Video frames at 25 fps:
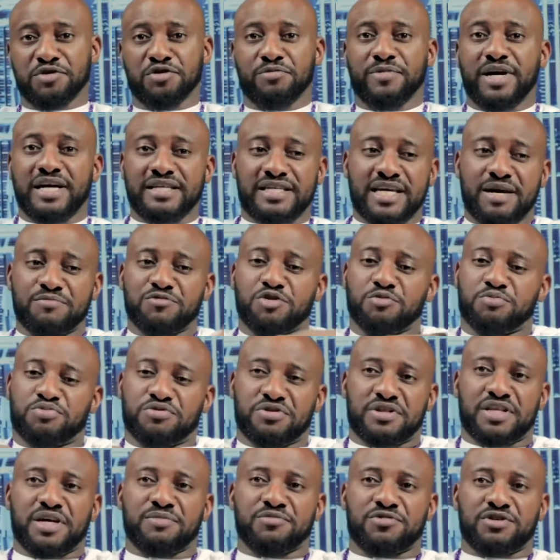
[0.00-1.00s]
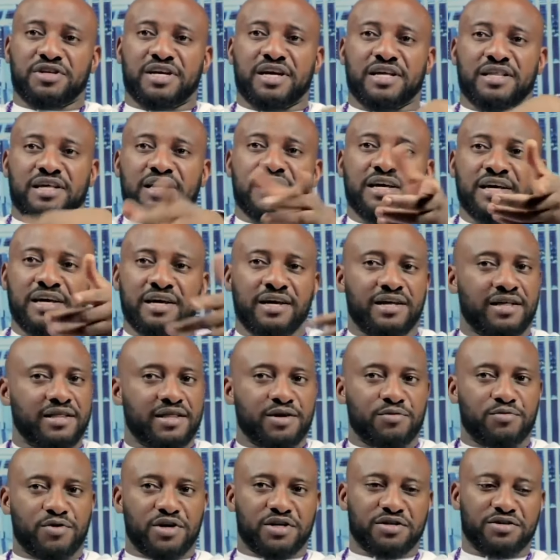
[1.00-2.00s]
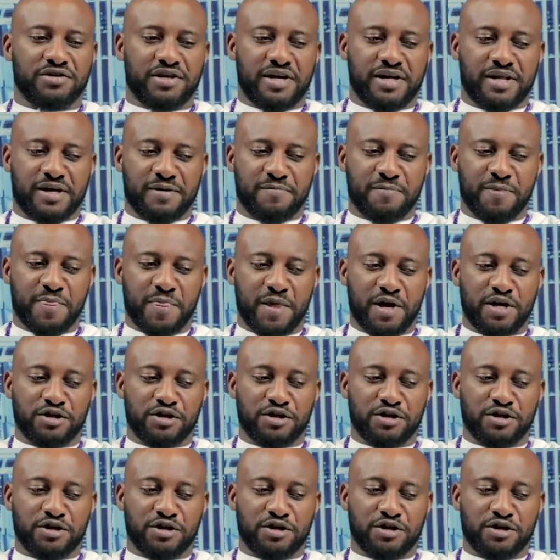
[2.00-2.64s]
So by the time you put them together, they work together.